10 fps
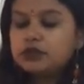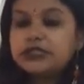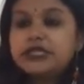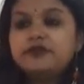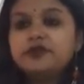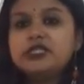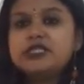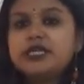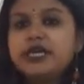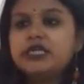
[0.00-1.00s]
left
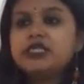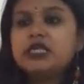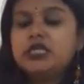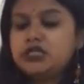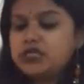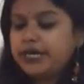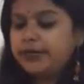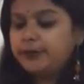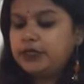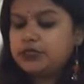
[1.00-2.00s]
hand side, each
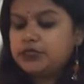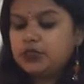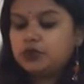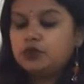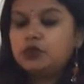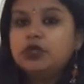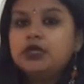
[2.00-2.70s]
element 0,